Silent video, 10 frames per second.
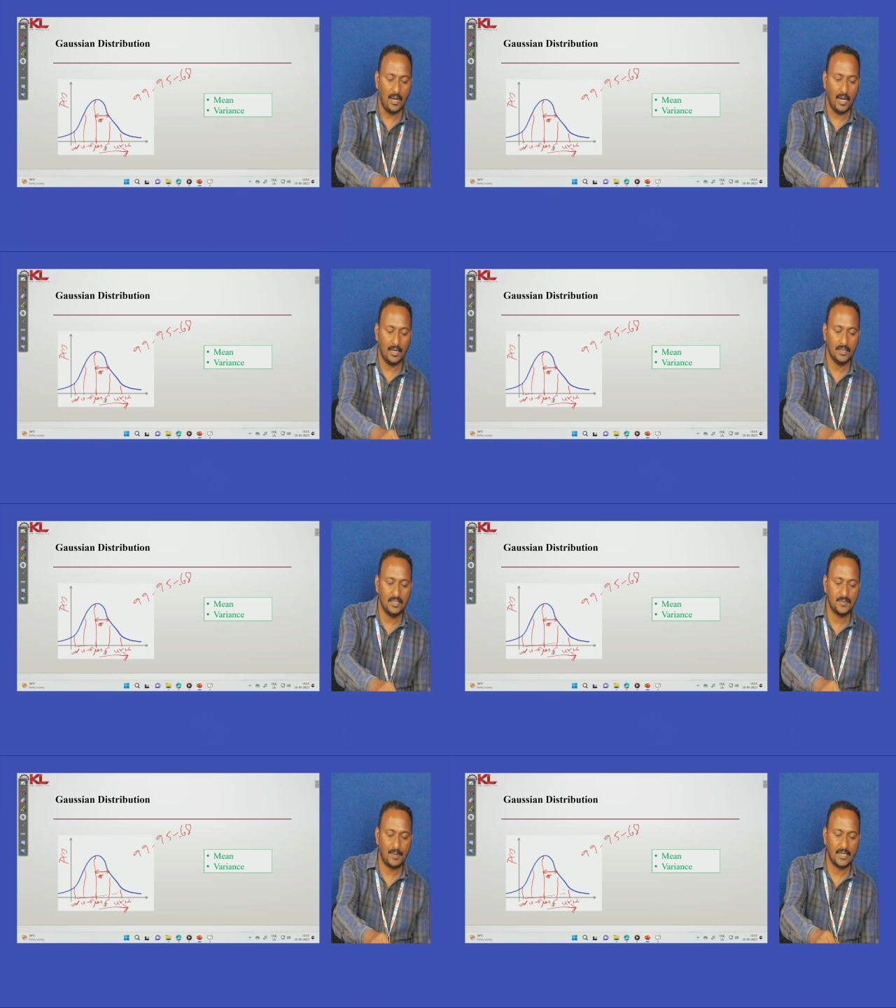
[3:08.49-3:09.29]
Under
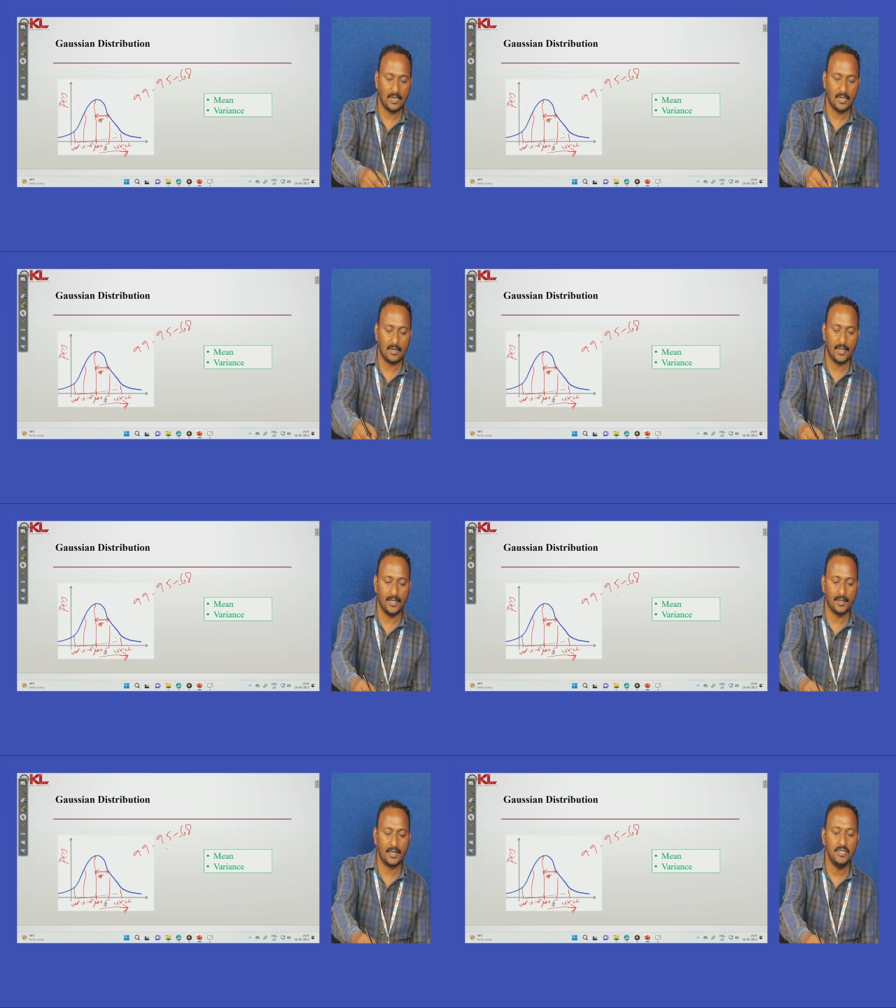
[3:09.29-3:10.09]
this particular
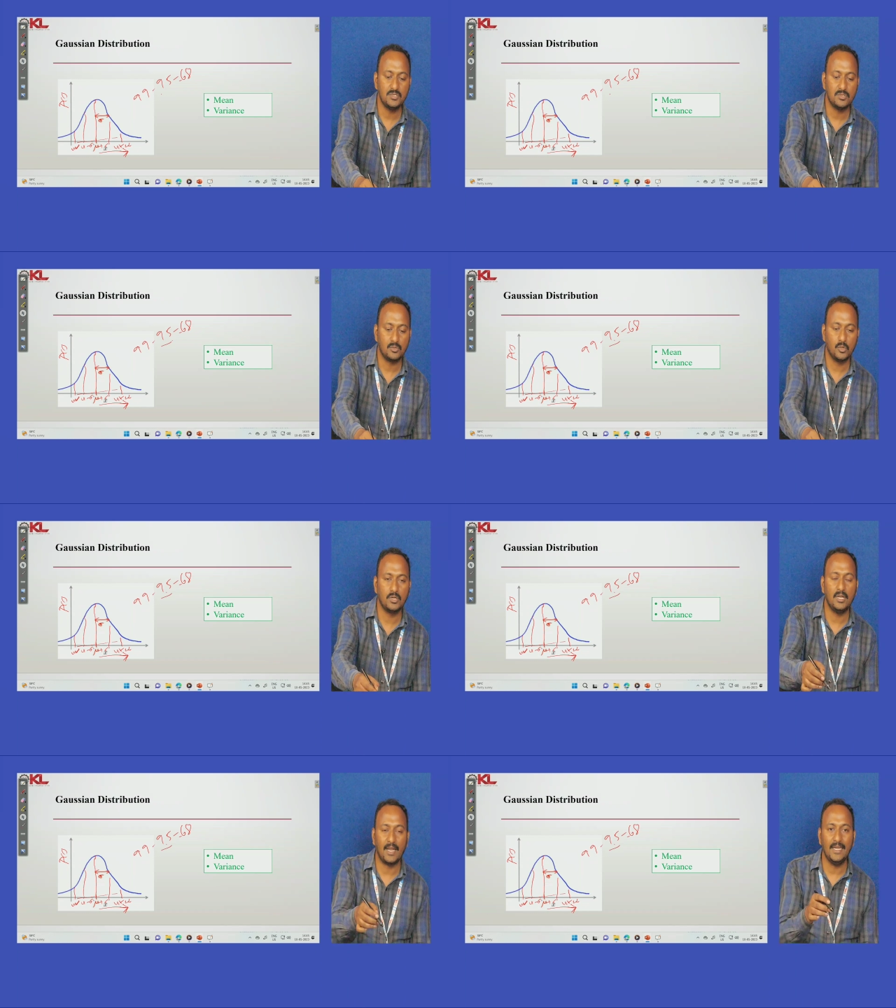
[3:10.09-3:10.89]
range,
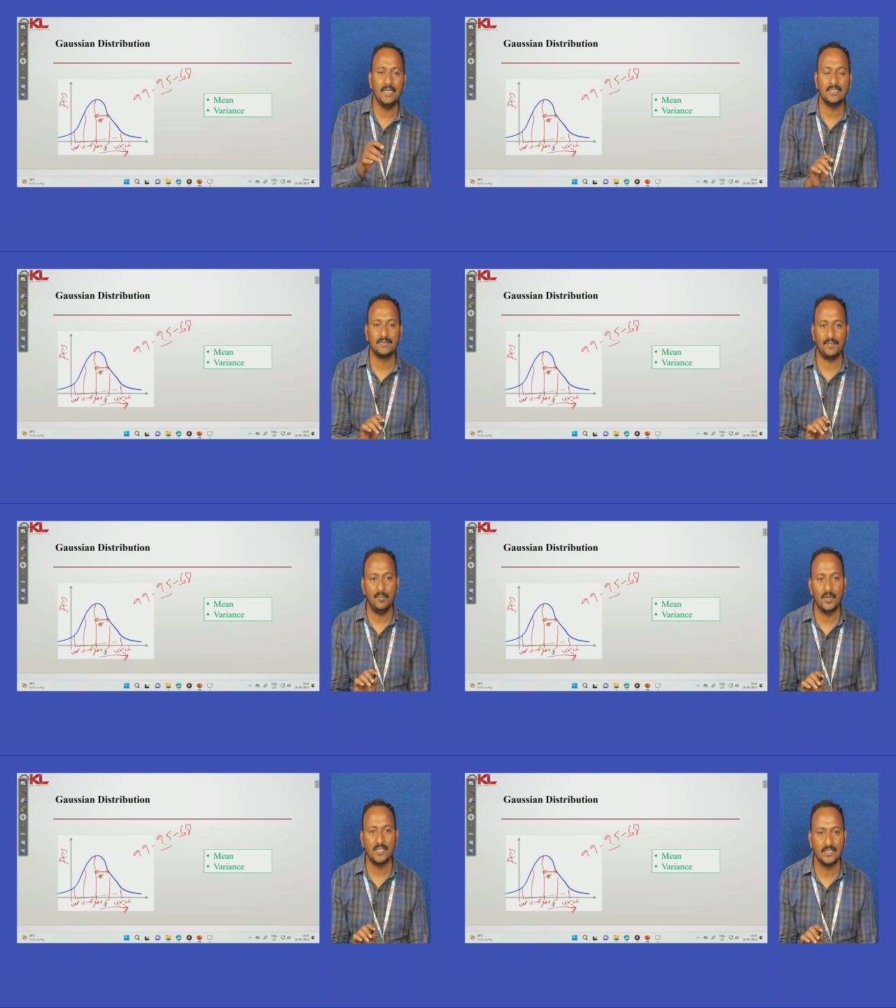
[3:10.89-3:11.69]
total
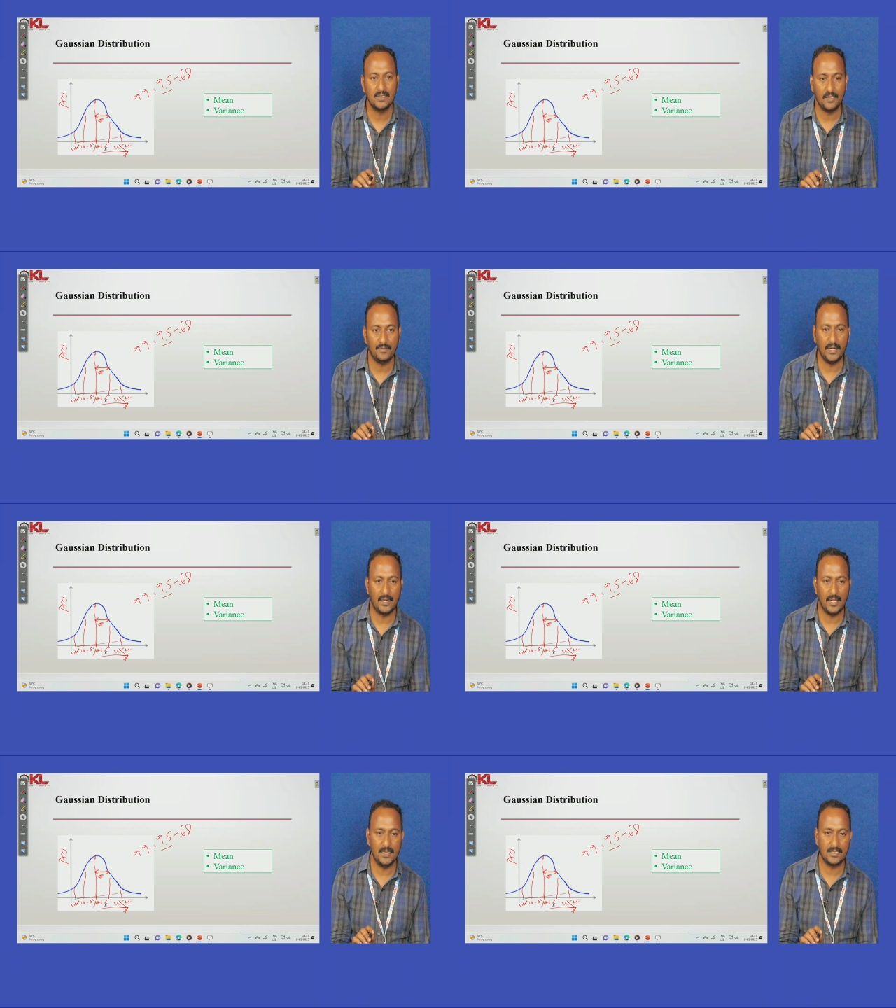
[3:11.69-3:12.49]
95% of
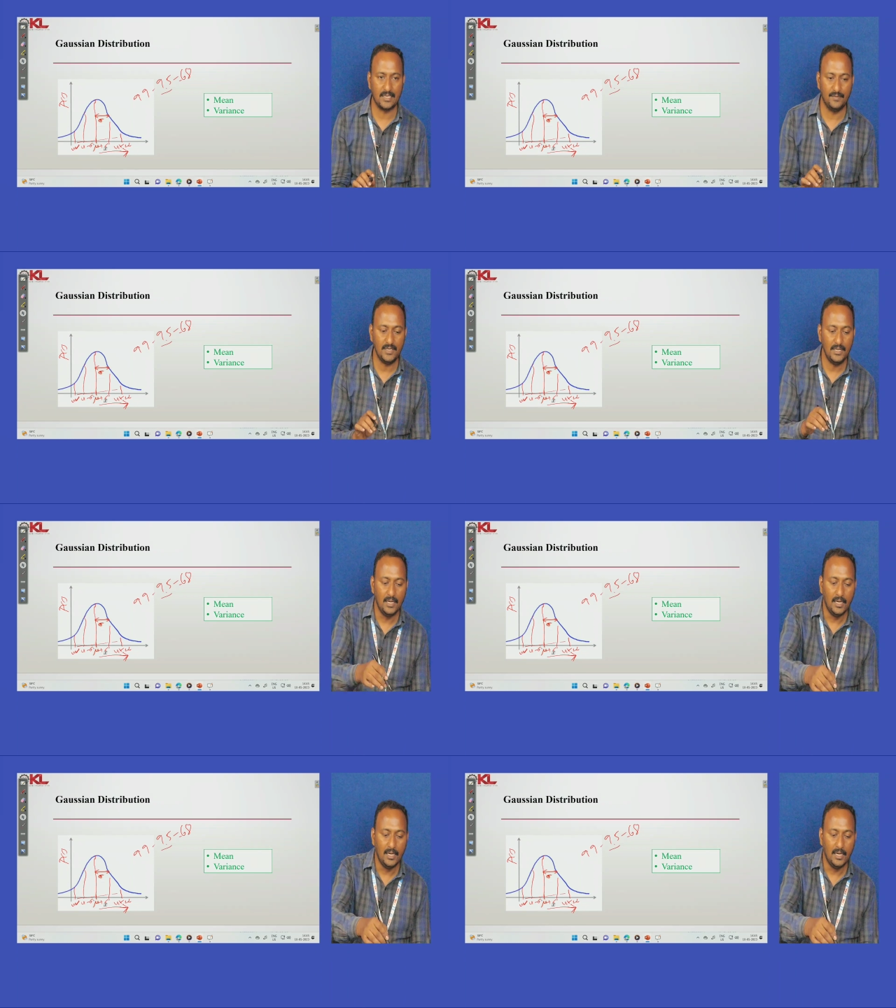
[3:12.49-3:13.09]
data is covered,